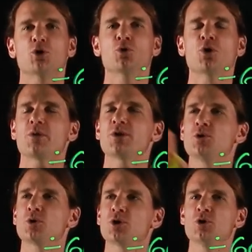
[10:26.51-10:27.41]
you know that
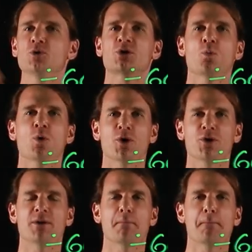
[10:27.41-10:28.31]
you can use the
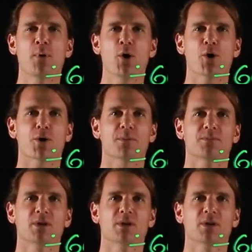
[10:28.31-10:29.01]
word per.